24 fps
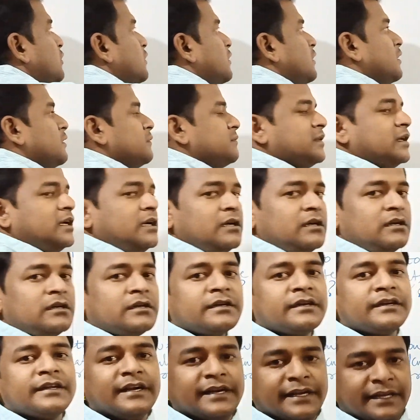of the
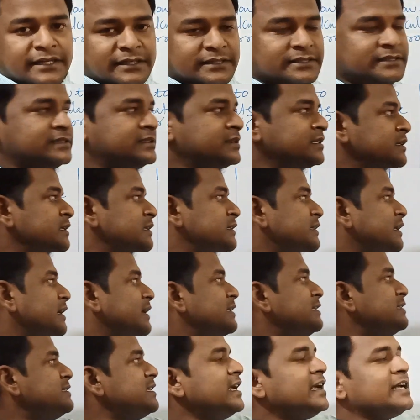readings, that
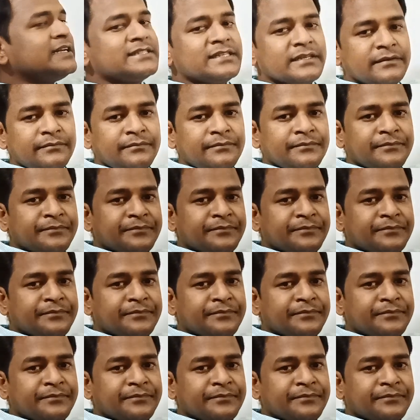is xm.